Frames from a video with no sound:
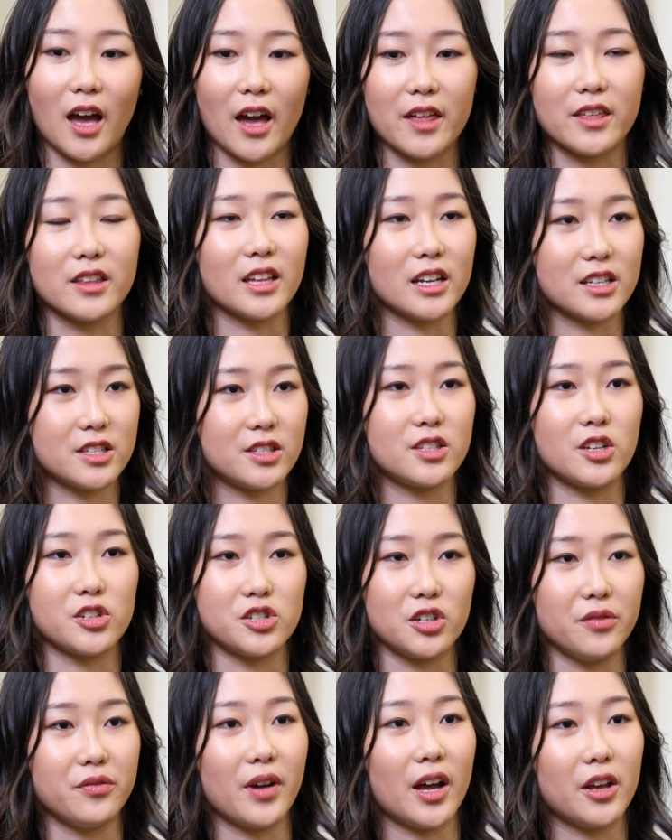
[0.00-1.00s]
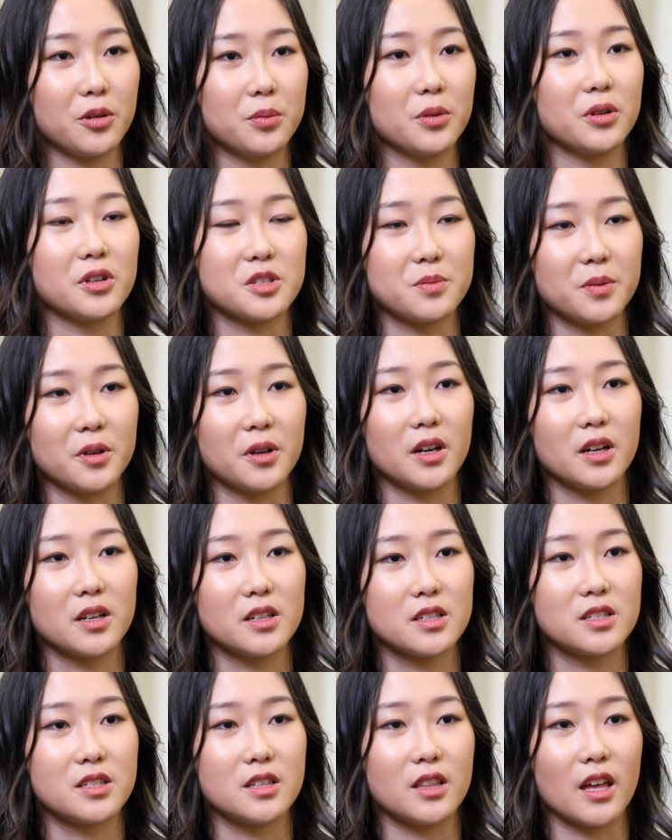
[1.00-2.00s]
I think that's such an invaluable
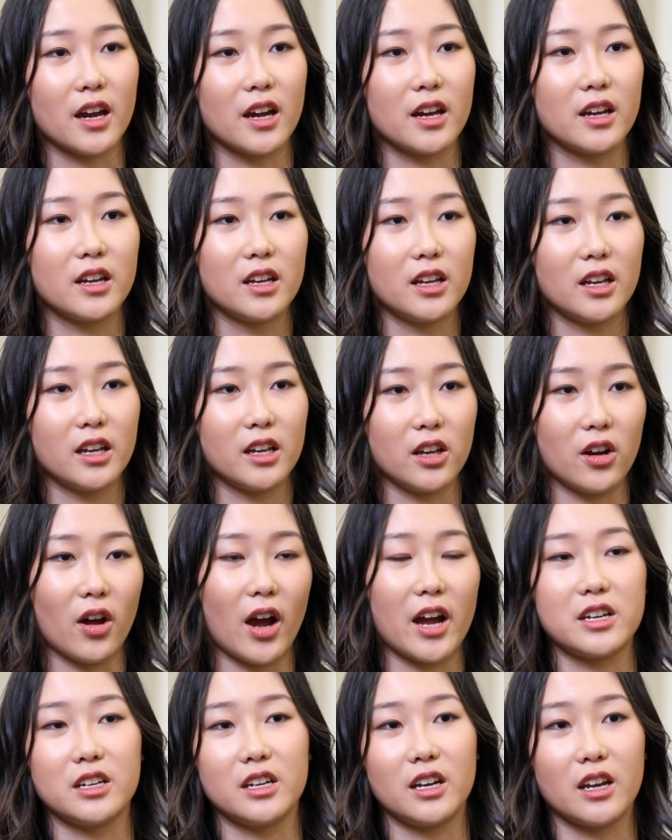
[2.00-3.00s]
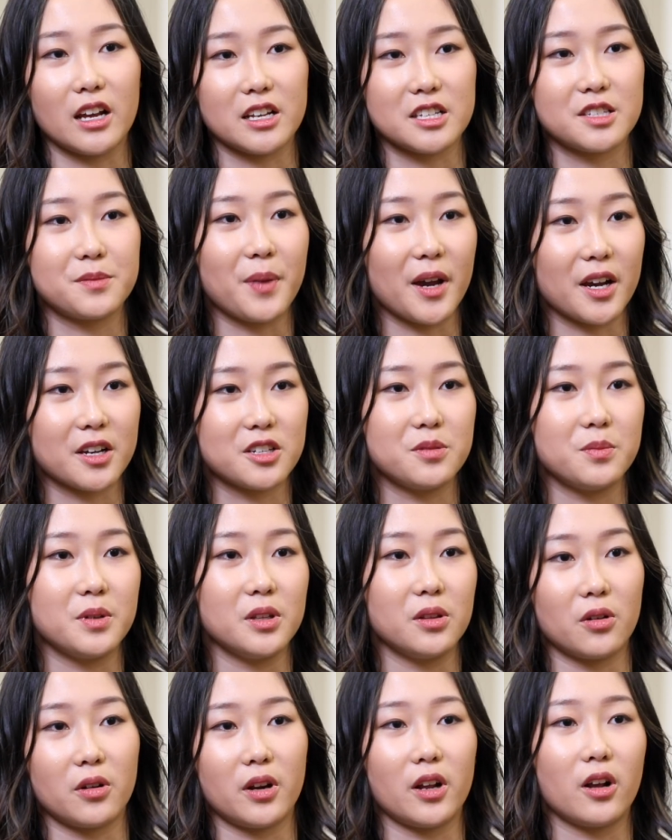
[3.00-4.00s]
experience that, you know, I didn't expect to be
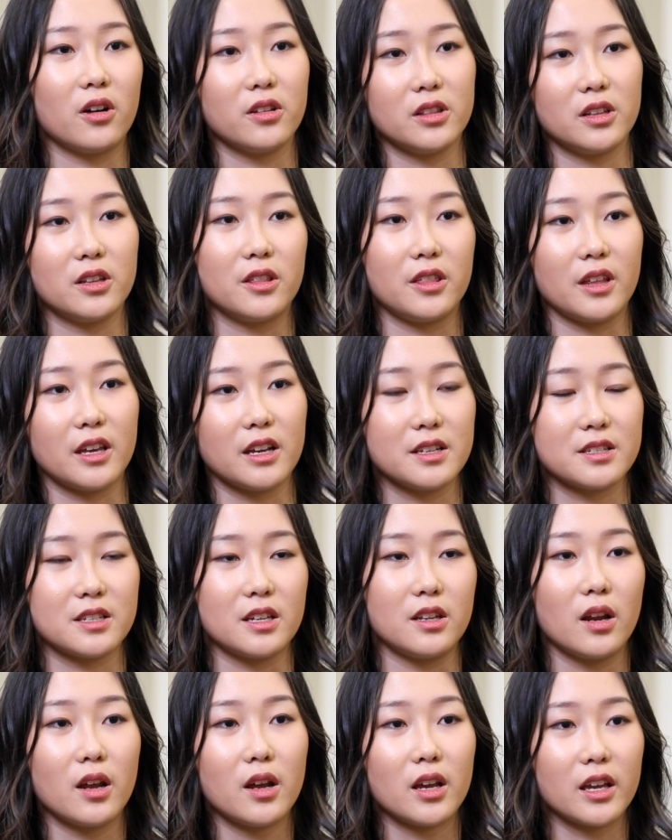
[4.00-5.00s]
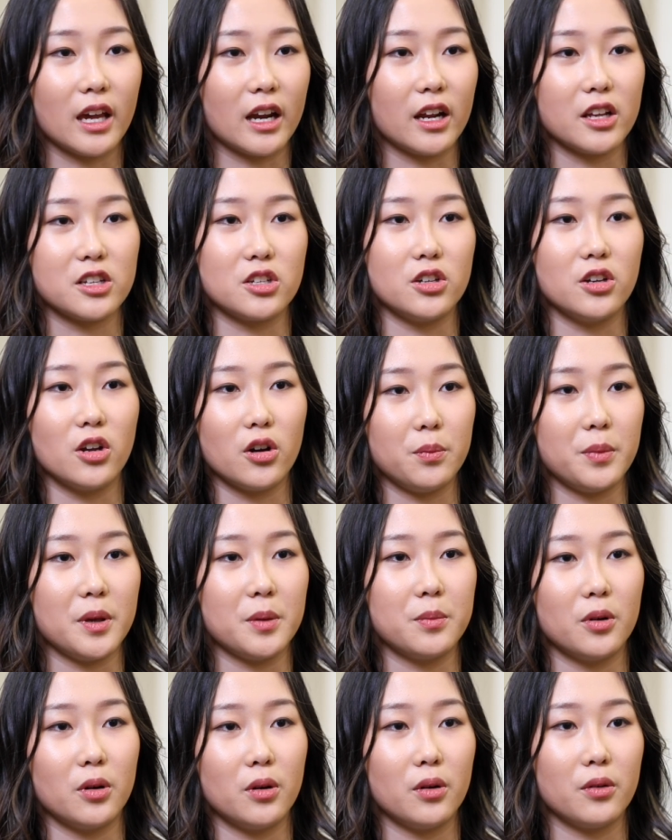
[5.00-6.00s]
learning all the things and getting to know
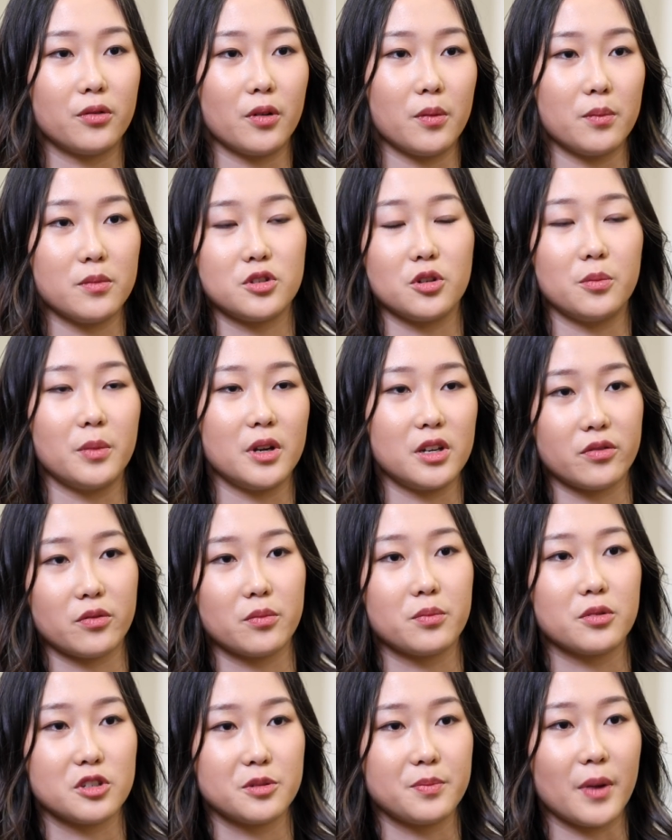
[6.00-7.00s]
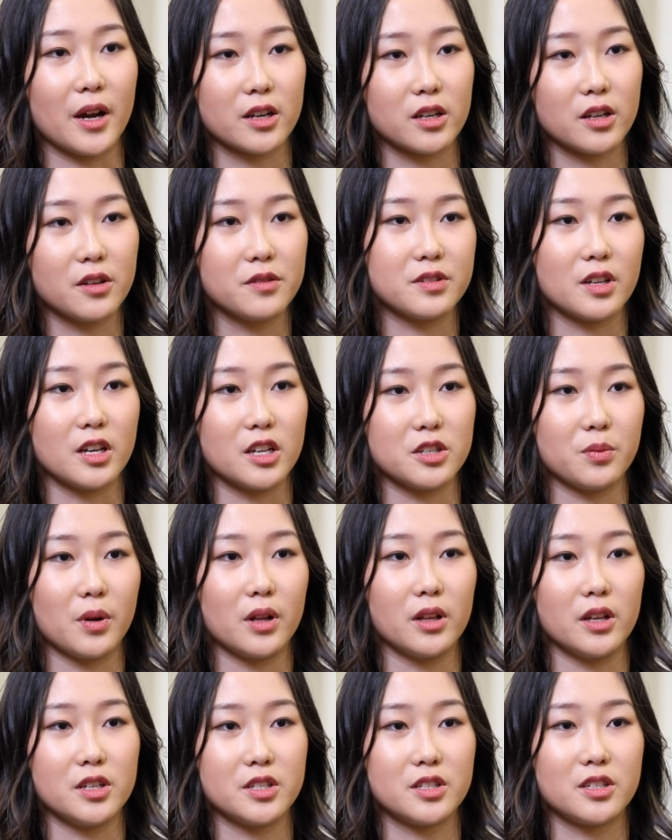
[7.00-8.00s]
people from so many different perspectives, as
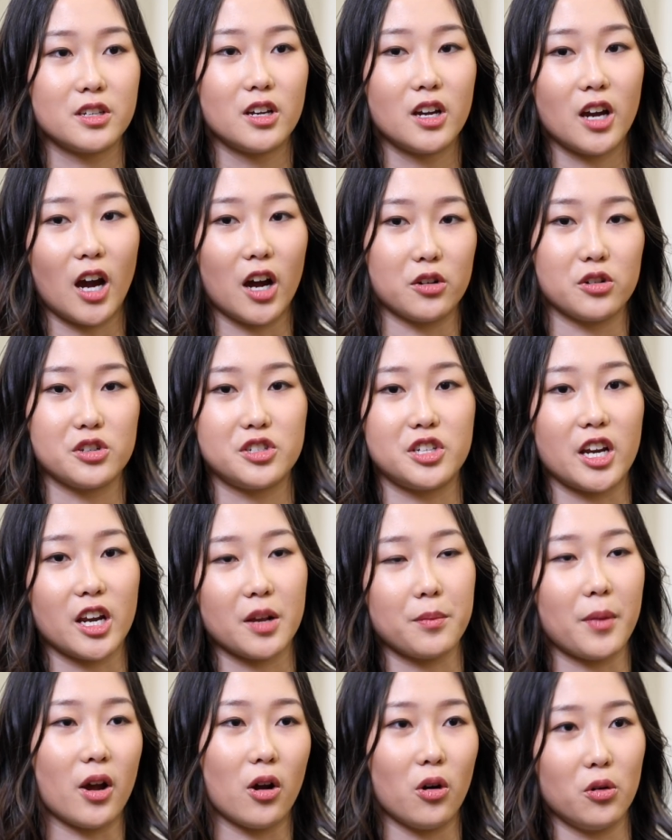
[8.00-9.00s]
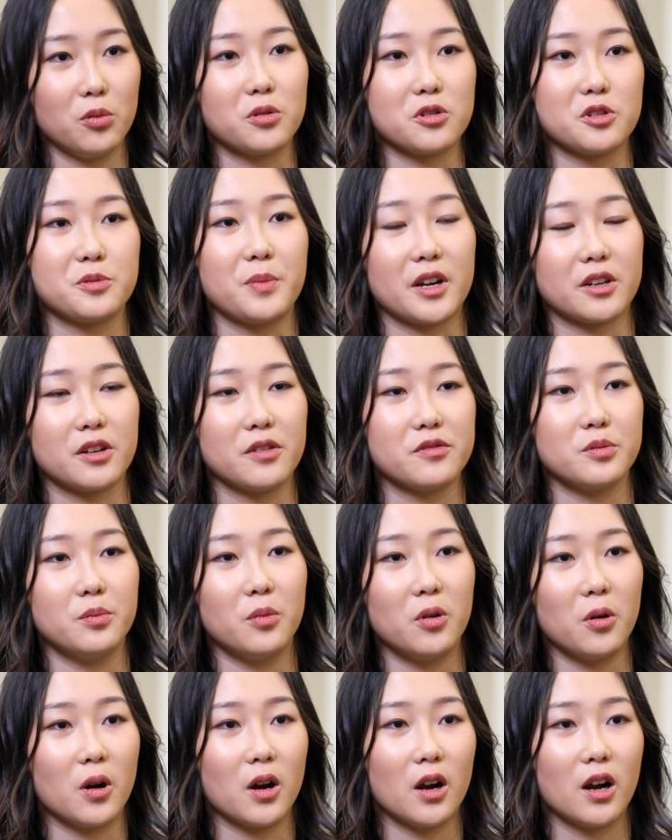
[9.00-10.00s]
well as understanding my own perspectives
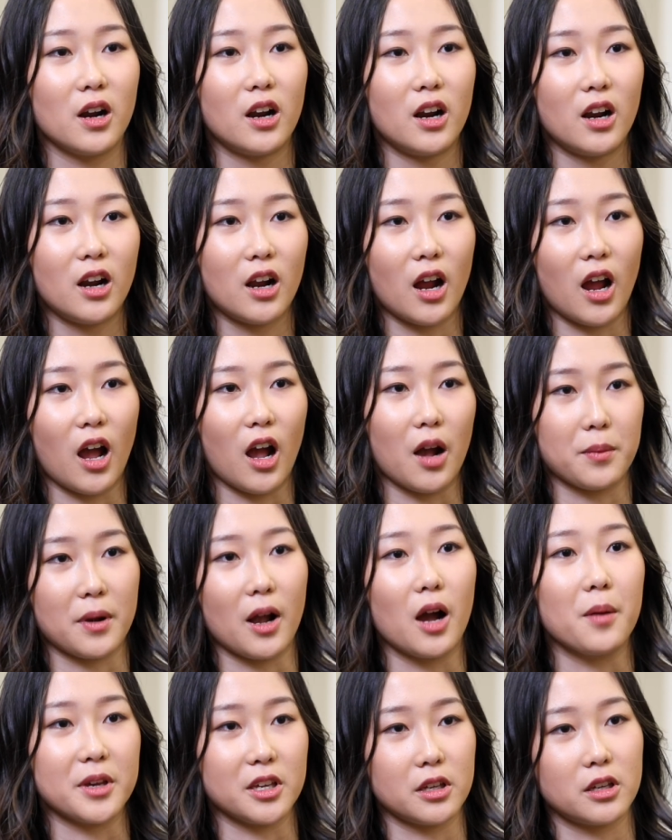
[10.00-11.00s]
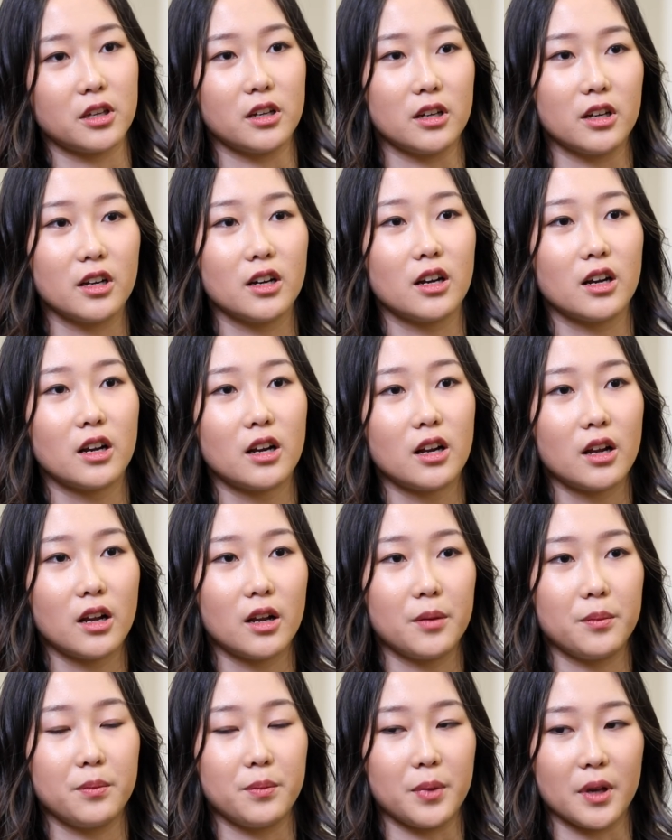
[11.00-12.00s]
more coming here,
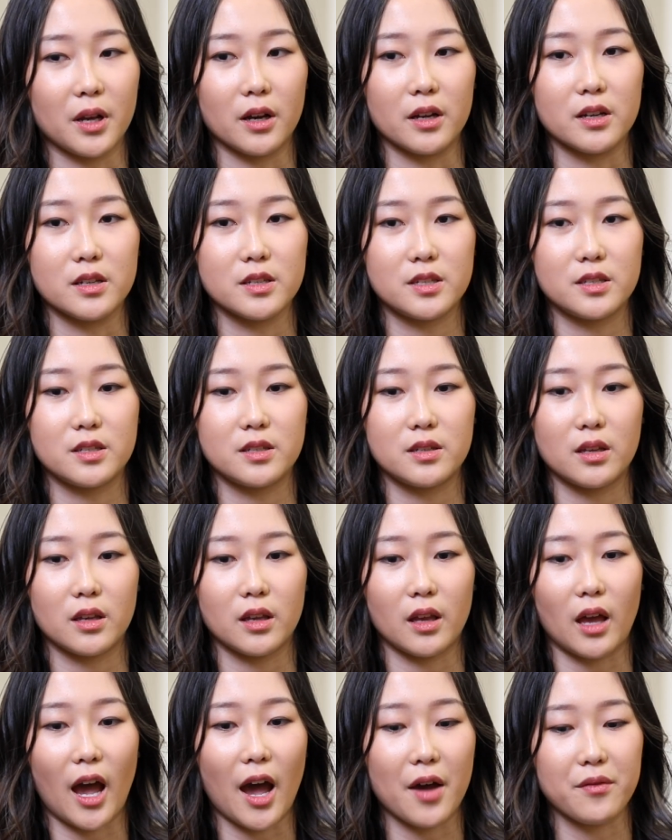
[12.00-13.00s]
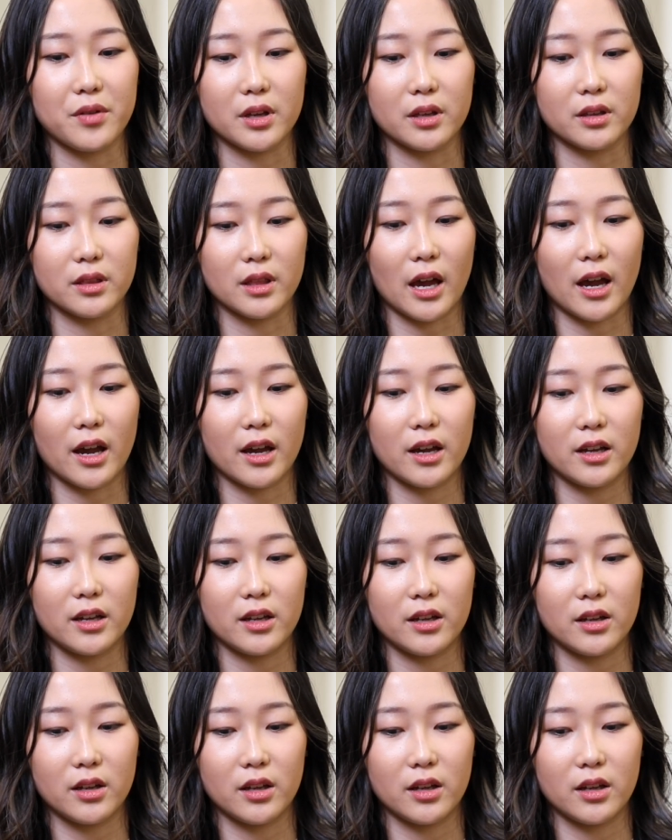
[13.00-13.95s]
because having that